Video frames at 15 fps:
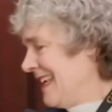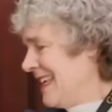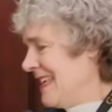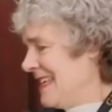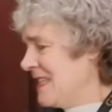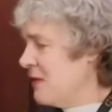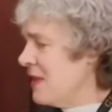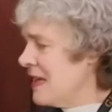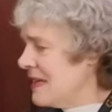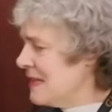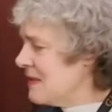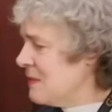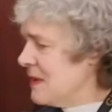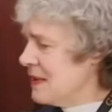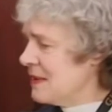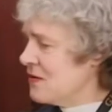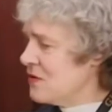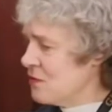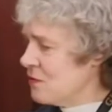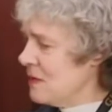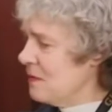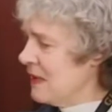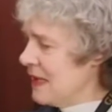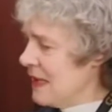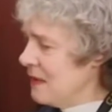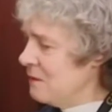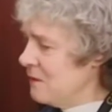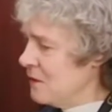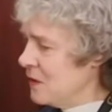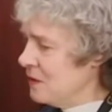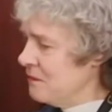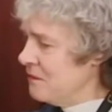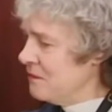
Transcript: So that has been extremely helpful.